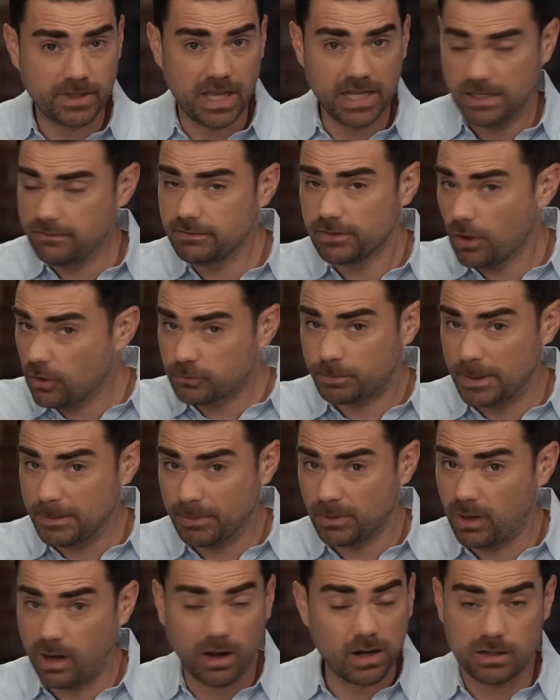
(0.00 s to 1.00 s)
And even those
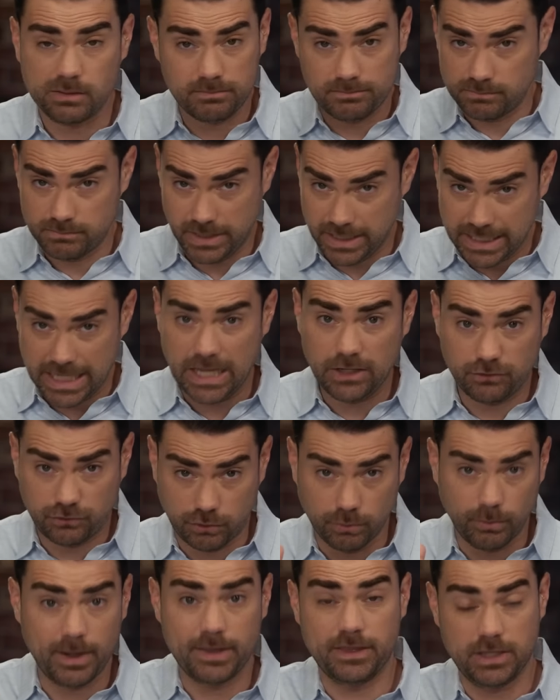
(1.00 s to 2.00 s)
people aren't engaged
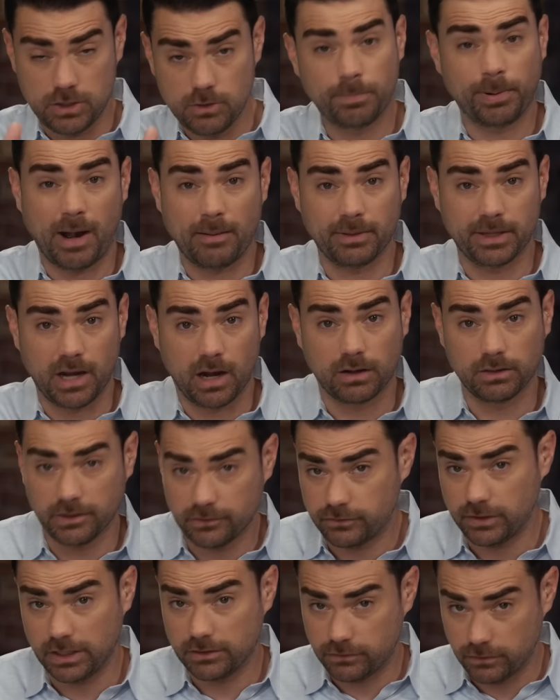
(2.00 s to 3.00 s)
the way that you probably are
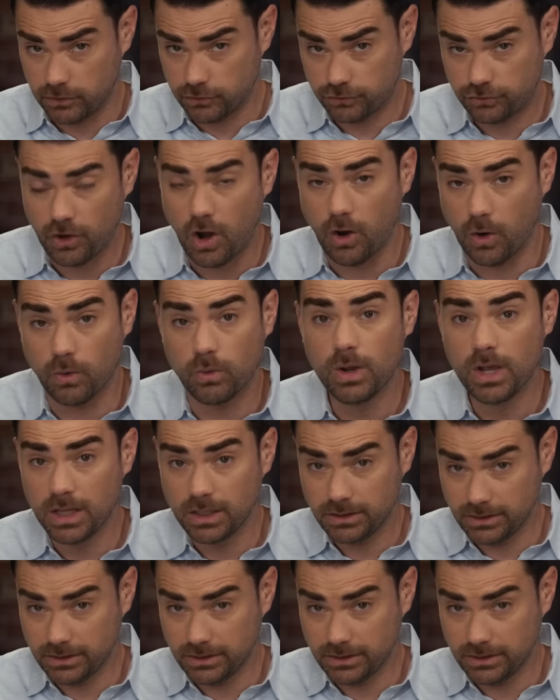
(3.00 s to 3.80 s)
listening to the show,